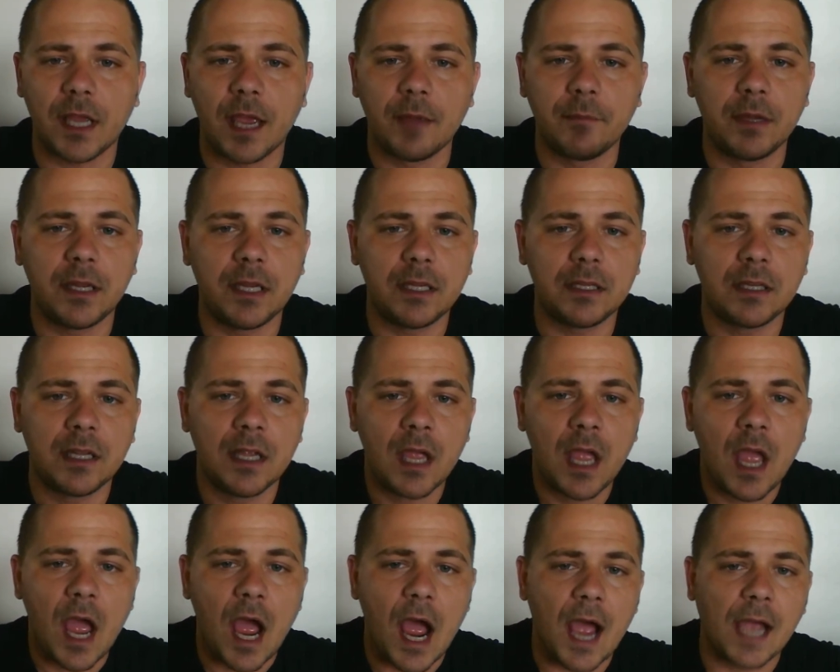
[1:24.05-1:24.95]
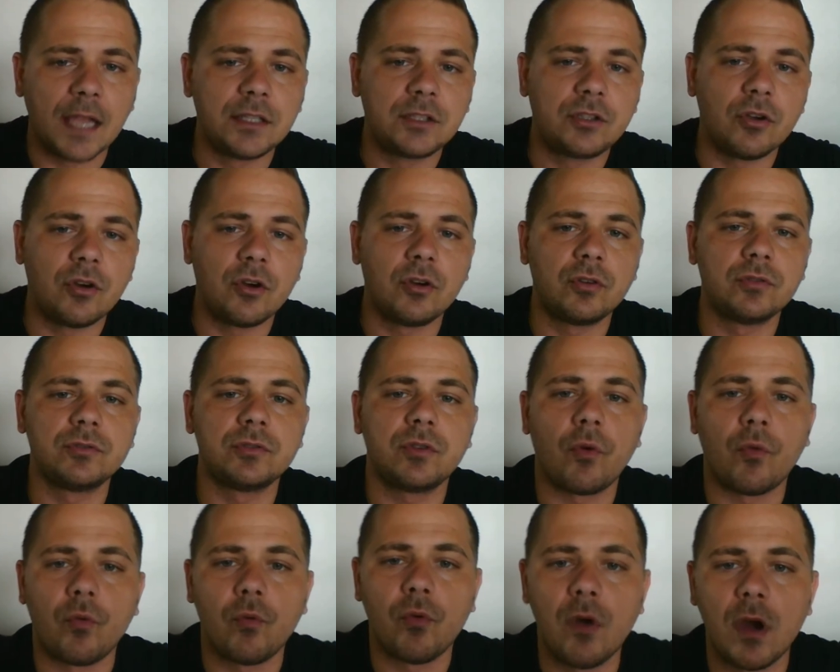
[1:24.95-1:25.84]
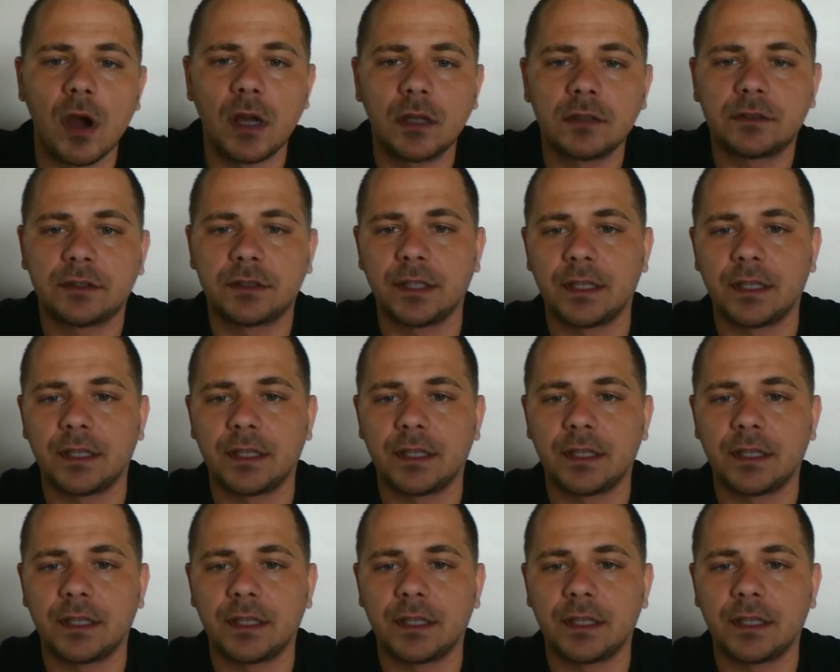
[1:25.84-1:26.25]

I mean, I don't want